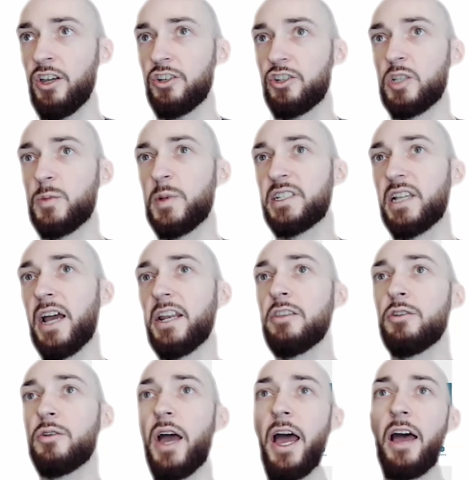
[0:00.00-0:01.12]
Just beside it,
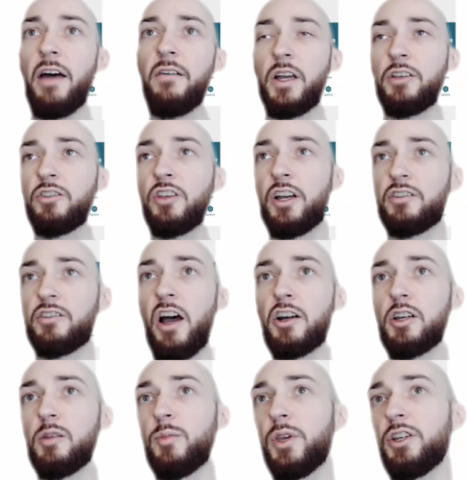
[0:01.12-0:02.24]
you have the
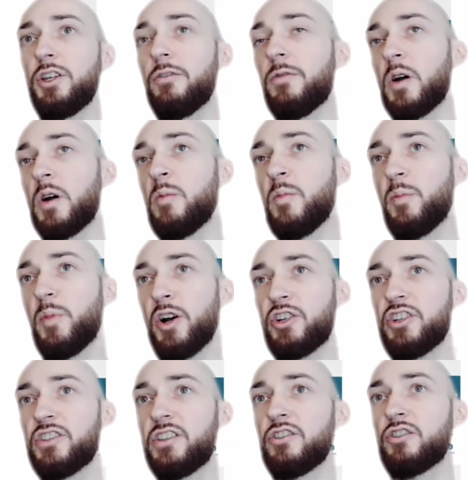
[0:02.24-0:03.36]
toggle menu from
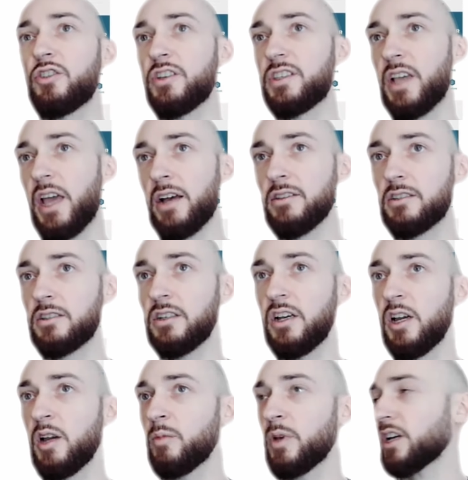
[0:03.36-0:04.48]
purchases to sales,
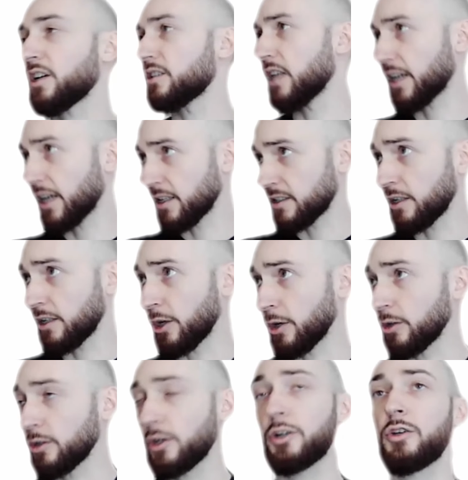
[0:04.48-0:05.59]
because like I said
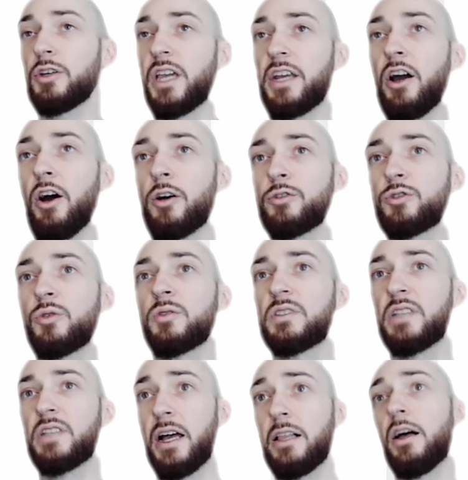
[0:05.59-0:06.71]
earlier, you can also
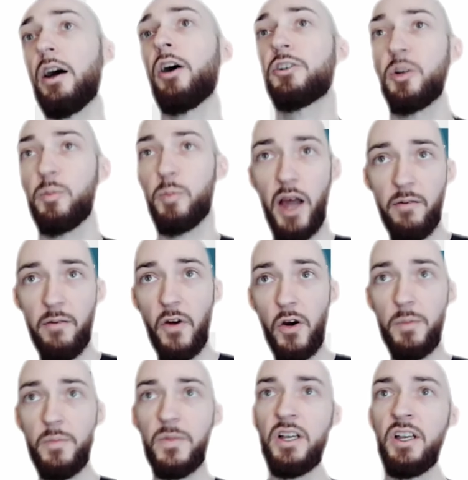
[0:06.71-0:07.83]
sell on the
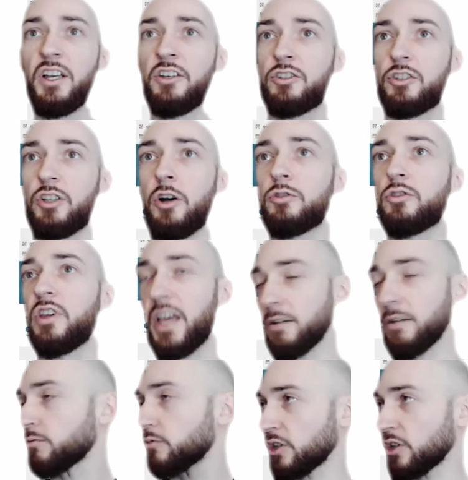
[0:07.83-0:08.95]
platform. So
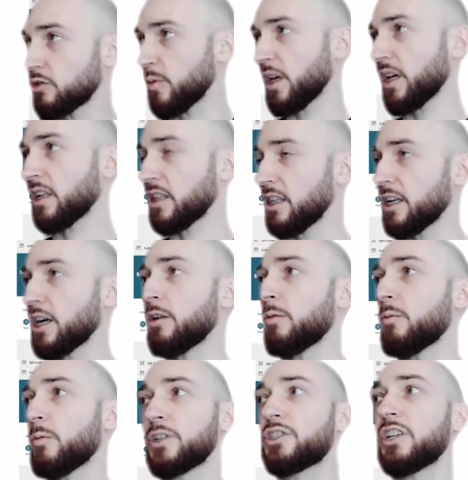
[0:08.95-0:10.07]
today, just to make it clear,
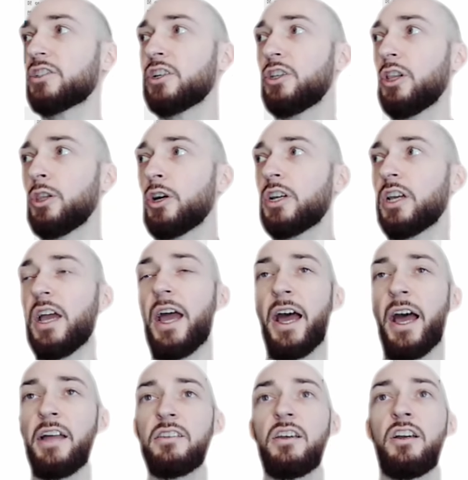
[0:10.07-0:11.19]
we're just going to look
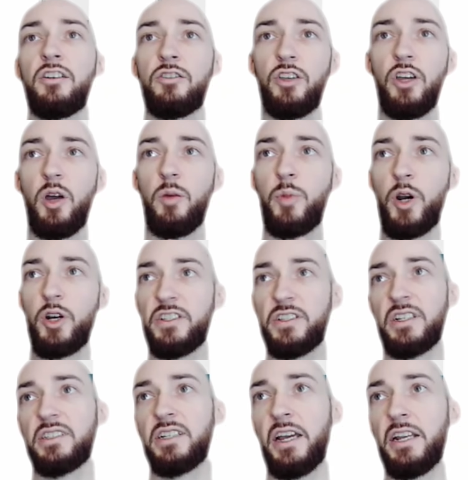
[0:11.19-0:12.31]
at the purchasing
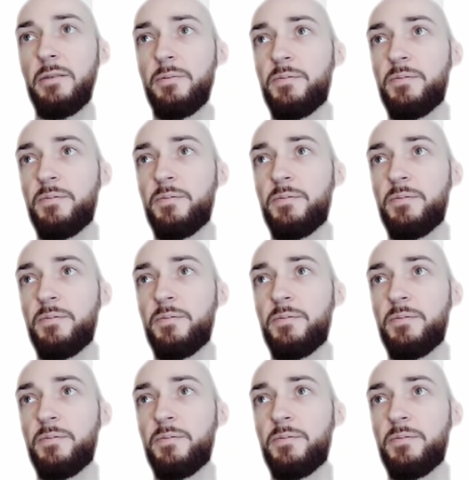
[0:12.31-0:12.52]
side.